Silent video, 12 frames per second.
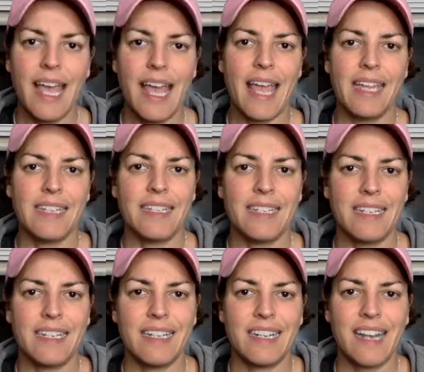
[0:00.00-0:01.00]
and
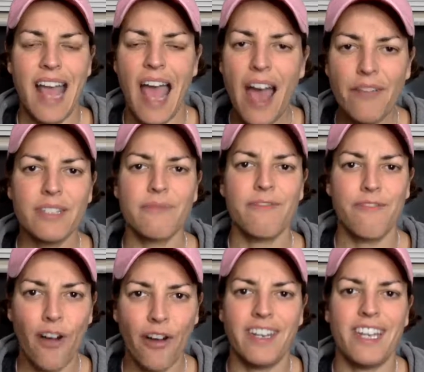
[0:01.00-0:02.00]
have some
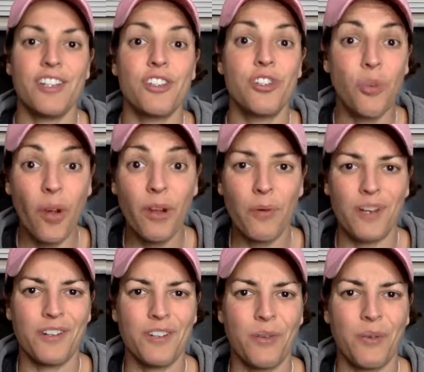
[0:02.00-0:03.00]
fun. Enjoy what
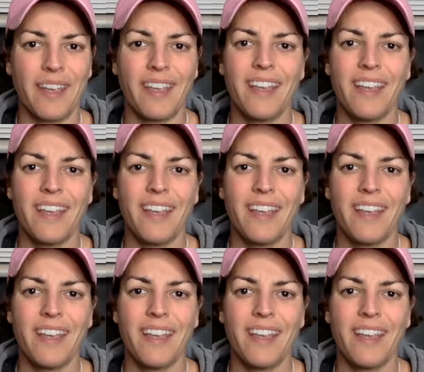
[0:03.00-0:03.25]
you're doing.